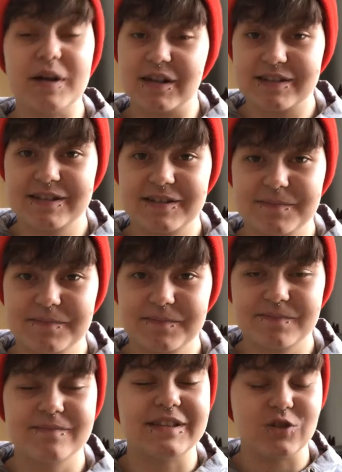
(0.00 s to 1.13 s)
But,
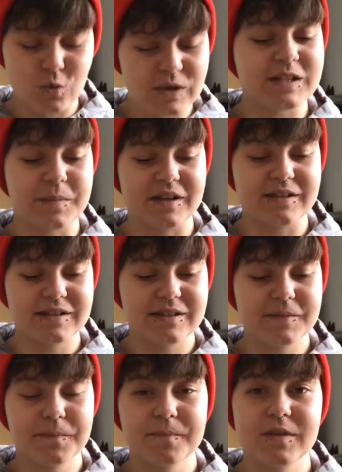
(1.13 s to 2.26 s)
there's always a but.
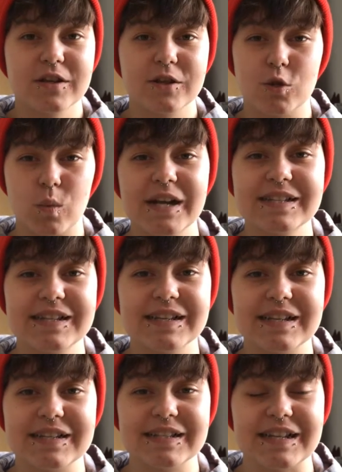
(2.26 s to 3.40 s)
The waiting
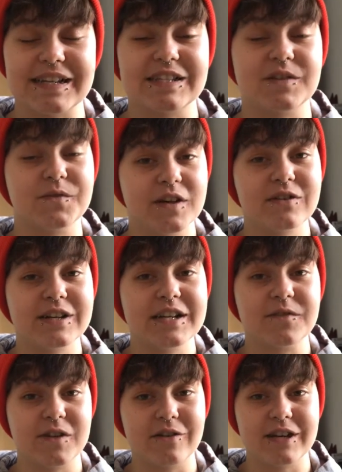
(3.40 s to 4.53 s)
list is
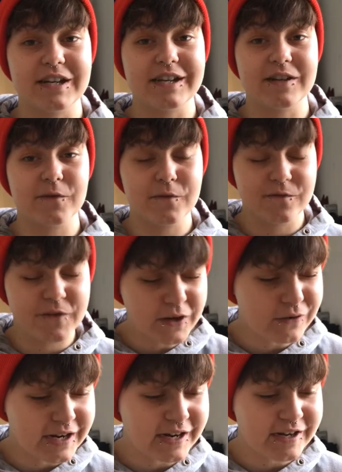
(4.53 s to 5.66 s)
very, very,
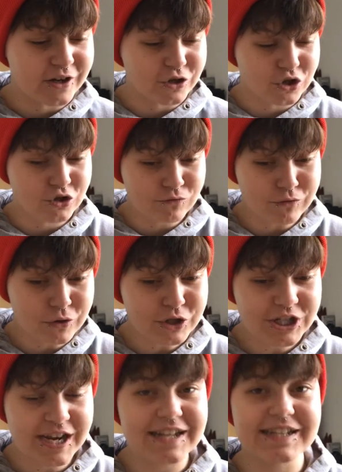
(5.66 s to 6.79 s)
very
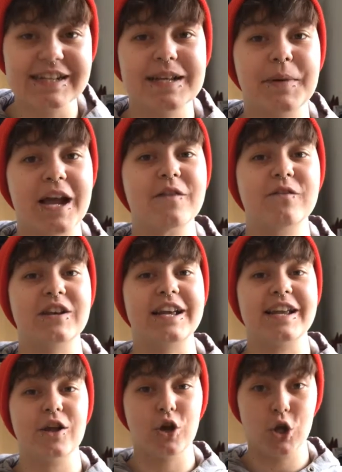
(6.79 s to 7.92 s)
excruciatingly
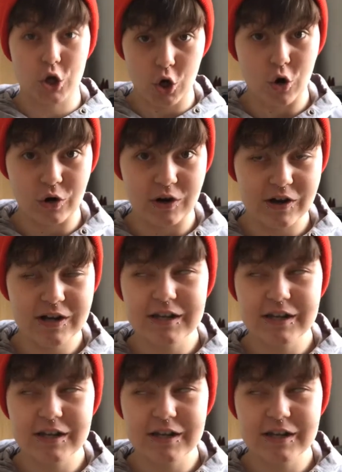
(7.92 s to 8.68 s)
painfully long.